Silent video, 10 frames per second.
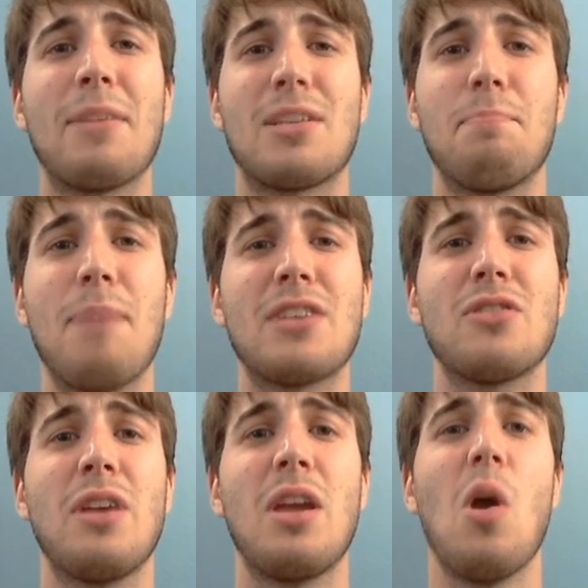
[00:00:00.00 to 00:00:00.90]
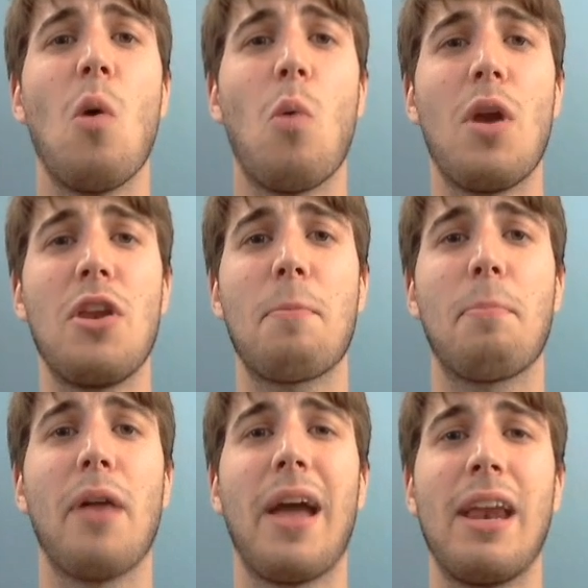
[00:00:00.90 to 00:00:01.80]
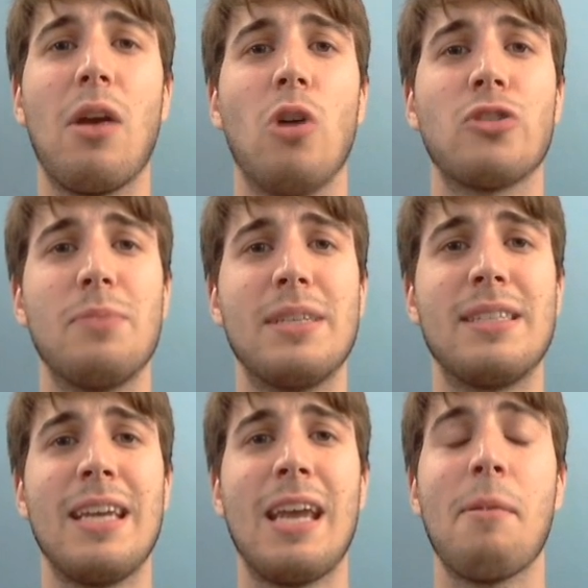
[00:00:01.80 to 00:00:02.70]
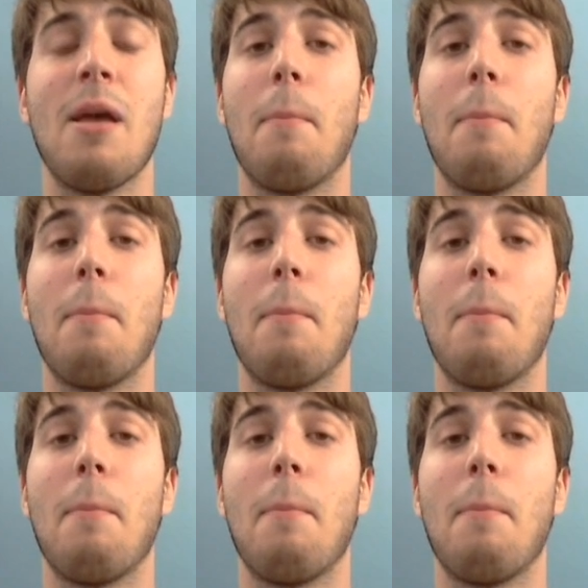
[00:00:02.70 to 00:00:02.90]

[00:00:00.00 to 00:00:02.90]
especially when you're playing an Ultimate Team,